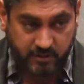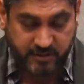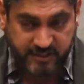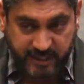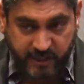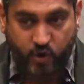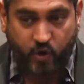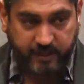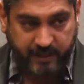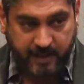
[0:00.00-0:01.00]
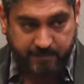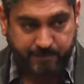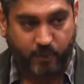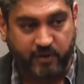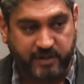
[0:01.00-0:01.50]
security,
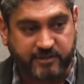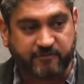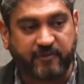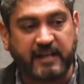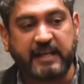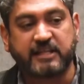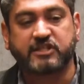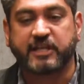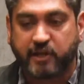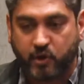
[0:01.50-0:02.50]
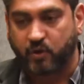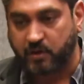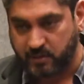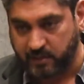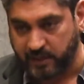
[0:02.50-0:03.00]
employees feeling
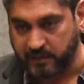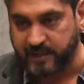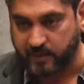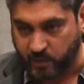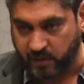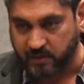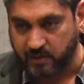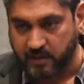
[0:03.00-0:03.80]
secure in their work,